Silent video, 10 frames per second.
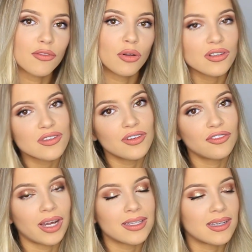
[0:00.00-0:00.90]
I've got lots of
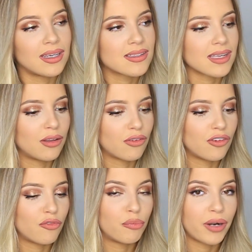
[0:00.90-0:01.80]
different ideas and lots
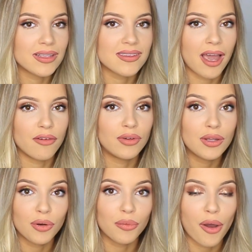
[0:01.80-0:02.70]
of different brands that I
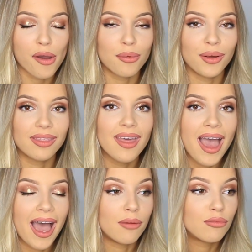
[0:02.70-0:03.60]
really want to work with,
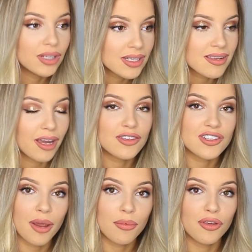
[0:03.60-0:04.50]
and I'm really excited to
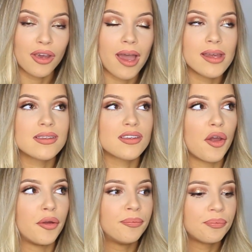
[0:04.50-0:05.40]
share with you guys.
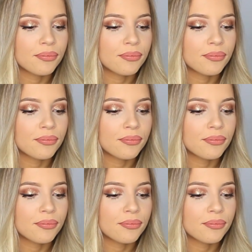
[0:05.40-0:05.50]
So